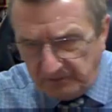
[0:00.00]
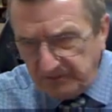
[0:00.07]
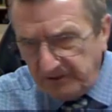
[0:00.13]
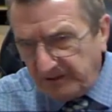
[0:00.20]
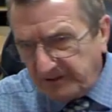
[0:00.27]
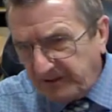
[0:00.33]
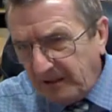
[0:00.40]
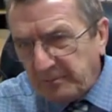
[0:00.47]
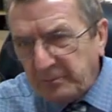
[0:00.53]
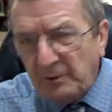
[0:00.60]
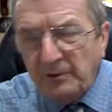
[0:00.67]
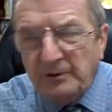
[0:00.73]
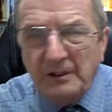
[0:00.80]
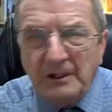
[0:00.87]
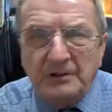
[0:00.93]
there's an
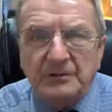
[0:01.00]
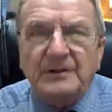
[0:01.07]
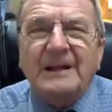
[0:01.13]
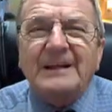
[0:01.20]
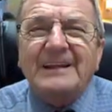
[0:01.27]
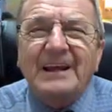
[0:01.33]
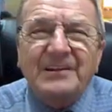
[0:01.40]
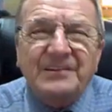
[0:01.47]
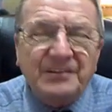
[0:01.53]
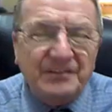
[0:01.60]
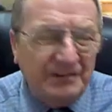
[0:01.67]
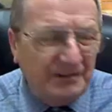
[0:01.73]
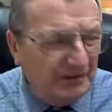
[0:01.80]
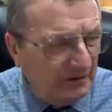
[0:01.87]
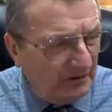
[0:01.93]
example, we got
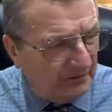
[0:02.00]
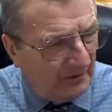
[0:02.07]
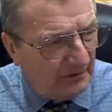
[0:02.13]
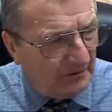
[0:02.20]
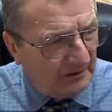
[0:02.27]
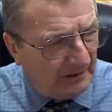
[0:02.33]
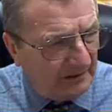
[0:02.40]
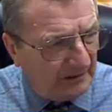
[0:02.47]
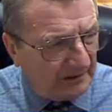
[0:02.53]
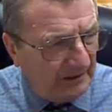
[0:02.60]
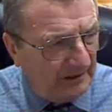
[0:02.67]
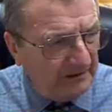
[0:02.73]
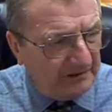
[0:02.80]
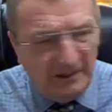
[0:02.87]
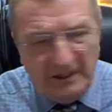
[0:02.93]
cases in here. If I look at a
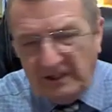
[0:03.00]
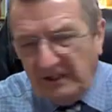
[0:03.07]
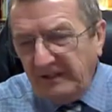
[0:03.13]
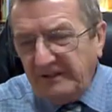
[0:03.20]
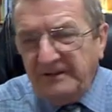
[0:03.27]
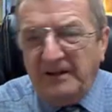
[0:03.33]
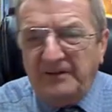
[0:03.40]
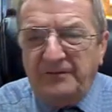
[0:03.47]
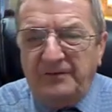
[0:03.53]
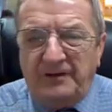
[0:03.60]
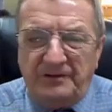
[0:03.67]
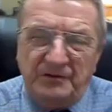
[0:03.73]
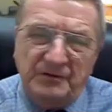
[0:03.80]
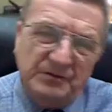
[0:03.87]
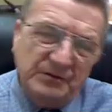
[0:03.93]
case like
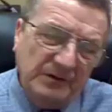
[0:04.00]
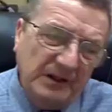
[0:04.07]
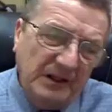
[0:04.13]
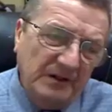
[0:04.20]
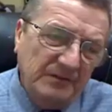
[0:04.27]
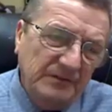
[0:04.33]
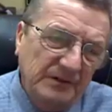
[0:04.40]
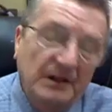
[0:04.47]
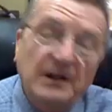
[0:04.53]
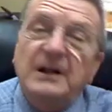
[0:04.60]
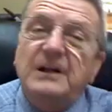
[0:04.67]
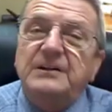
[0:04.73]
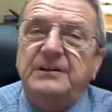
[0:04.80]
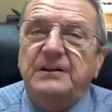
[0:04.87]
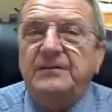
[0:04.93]
Netflix, used to have the
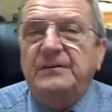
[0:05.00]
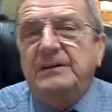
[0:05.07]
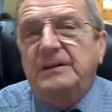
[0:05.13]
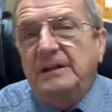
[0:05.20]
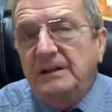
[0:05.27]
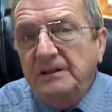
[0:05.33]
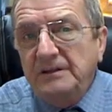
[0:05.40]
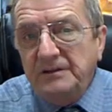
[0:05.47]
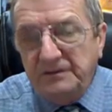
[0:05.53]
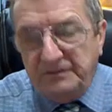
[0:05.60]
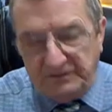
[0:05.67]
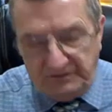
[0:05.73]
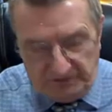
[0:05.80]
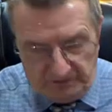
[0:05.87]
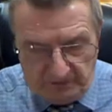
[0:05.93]

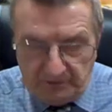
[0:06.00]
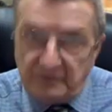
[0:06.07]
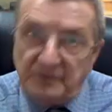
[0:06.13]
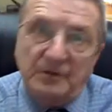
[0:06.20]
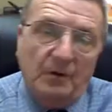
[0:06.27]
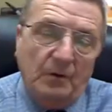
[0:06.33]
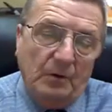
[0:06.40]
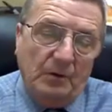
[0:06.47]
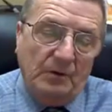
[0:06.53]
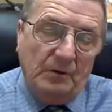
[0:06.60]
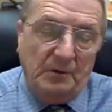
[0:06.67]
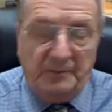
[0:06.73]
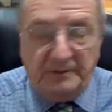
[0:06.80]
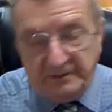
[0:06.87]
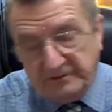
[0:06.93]
DVDs, you could
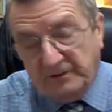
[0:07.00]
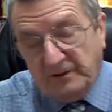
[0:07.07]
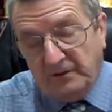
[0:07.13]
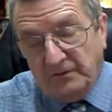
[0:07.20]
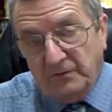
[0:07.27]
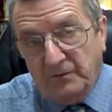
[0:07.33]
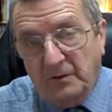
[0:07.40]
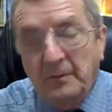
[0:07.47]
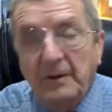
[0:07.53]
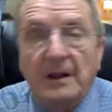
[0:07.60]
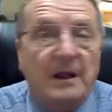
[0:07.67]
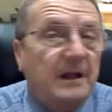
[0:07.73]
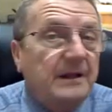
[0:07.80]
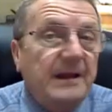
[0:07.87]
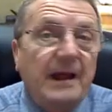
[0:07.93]
order them and they deliver them.
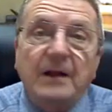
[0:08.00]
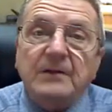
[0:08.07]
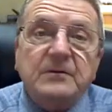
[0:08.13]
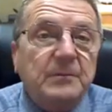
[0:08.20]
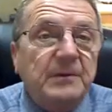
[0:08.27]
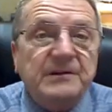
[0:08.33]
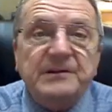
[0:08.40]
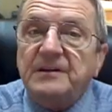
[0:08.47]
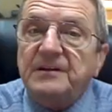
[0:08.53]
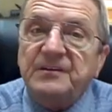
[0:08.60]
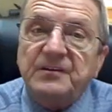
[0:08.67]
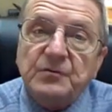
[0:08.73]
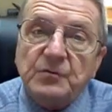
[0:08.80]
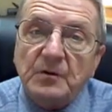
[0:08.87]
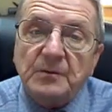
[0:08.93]
Now they're
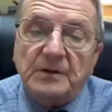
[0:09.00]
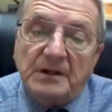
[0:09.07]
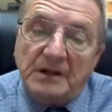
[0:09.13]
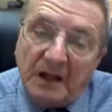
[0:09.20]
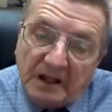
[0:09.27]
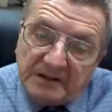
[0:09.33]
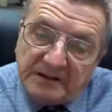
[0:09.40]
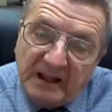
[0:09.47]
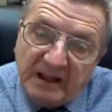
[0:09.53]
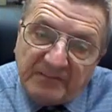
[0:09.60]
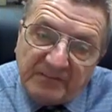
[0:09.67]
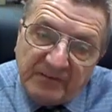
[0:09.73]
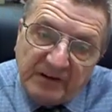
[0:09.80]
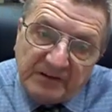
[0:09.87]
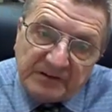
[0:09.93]
basically streaming it.
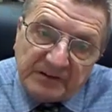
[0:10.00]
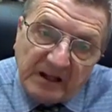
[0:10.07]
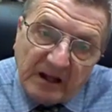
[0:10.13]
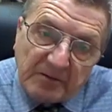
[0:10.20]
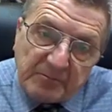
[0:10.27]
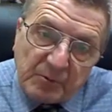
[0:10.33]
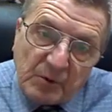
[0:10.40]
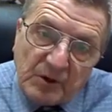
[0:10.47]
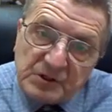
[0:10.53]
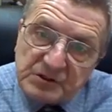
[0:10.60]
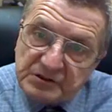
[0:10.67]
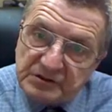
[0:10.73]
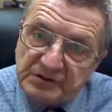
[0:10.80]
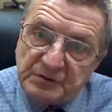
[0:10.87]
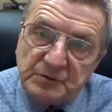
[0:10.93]
That phase of the
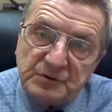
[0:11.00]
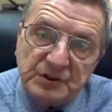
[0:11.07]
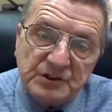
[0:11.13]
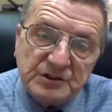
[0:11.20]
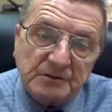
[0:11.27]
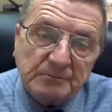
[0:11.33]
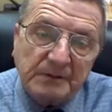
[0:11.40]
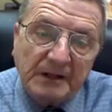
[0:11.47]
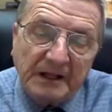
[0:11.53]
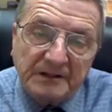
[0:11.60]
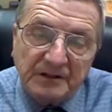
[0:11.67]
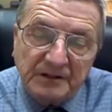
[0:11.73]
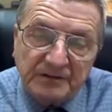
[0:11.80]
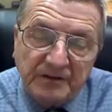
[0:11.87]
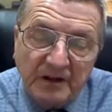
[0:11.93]
operation, the strategic
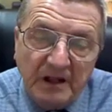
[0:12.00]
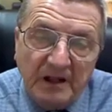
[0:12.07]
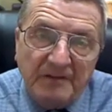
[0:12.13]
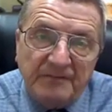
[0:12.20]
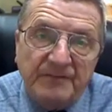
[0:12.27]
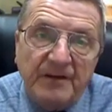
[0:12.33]
plan is